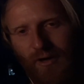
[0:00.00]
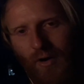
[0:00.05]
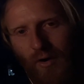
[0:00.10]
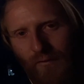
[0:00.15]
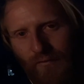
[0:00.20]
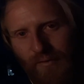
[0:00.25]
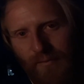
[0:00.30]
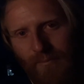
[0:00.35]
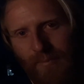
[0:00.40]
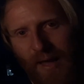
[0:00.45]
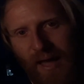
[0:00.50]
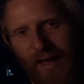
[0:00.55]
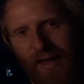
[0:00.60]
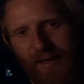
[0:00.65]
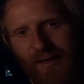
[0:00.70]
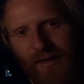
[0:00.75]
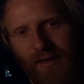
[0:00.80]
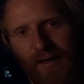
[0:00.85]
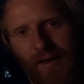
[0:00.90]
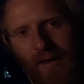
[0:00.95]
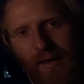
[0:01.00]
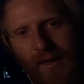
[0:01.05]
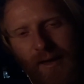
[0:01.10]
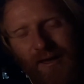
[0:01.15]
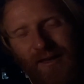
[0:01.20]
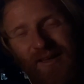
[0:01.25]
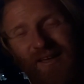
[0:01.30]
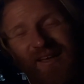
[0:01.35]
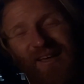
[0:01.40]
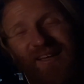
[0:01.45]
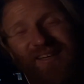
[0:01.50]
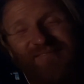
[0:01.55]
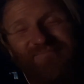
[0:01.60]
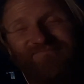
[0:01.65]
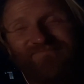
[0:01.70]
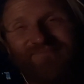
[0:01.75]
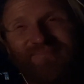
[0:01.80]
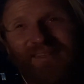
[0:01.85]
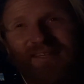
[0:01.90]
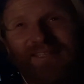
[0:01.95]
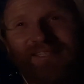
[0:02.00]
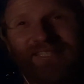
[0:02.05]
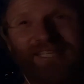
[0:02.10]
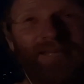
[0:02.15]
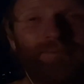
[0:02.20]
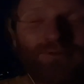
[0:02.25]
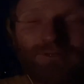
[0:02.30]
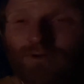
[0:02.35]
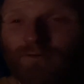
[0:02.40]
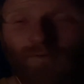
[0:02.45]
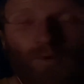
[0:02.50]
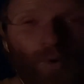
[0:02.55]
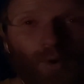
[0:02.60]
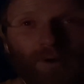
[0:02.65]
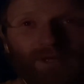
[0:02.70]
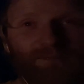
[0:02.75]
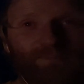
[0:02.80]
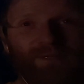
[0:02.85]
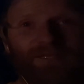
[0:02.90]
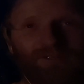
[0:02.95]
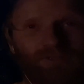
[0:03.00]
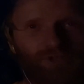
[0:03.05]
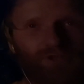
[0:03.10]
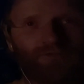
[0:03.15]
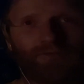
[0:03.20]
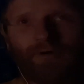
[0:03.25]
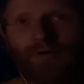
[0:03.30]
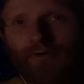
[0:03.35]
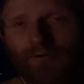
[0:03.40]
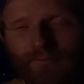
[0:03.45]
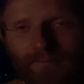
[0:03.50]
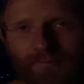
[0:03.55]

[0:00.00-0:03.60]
of the Bay seems to have always been true.